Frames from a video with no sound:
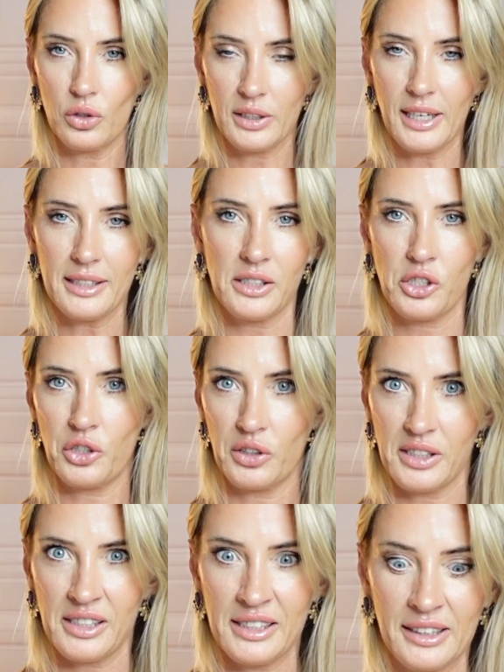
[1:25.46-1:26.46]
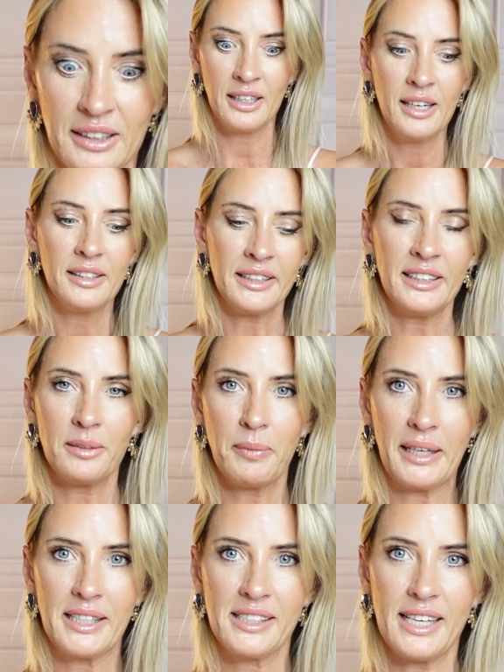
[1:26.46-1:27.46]
guests should sing, then it
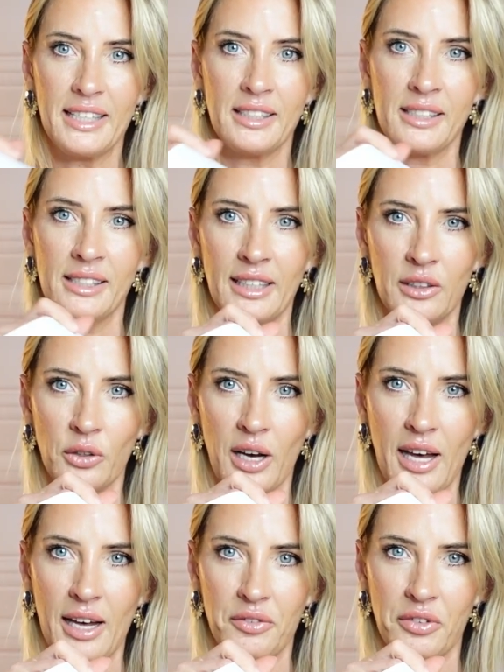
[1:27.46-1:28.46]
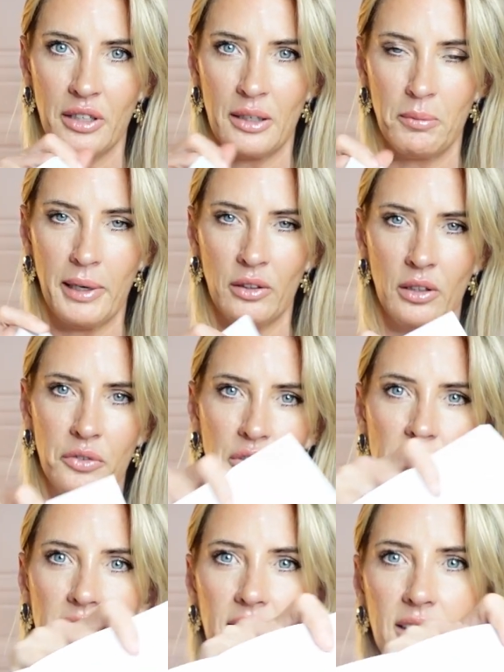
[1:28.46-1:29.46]
makes sense that you have, I don't know if you
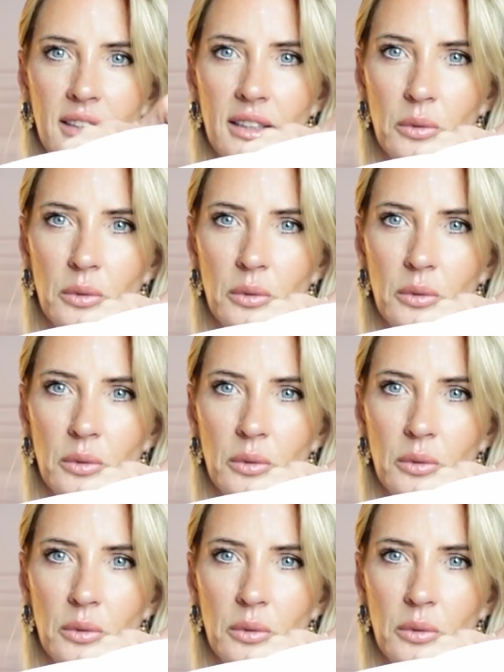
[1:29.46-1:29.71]
see it here,